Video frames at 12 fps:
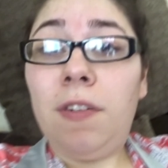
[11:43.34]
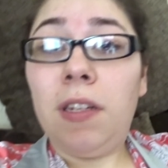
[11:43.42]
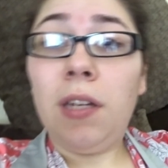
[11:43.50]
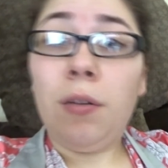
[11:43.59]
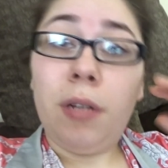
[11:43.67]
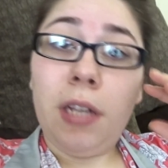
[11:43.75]

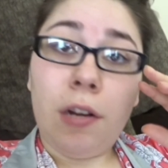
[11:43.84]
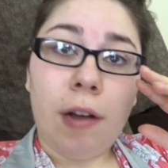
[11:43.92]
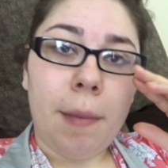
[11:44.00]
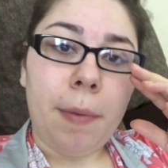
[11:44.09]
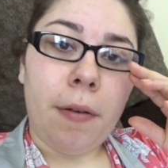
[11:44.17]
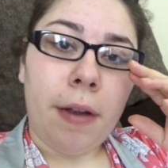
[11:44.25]
feeling really
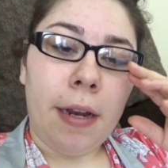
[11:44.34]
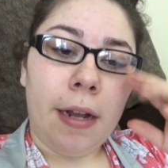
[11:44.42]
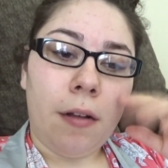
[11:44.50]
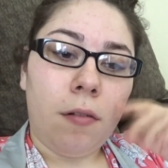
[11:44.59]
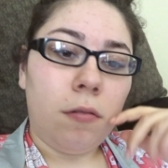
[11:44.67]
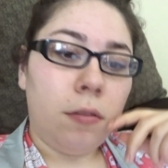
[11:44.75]
crappy right
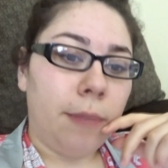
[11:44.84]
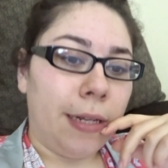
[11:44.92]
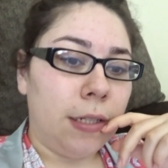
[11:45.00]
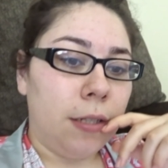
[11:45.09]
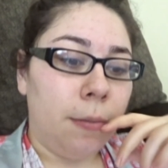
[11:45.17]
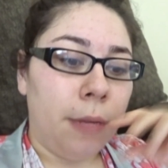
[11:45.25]
now. My
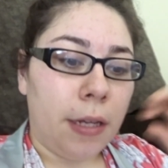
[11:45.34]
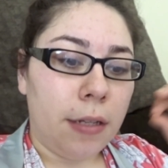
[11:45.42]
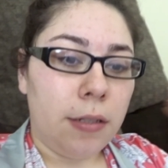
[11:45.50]
stomach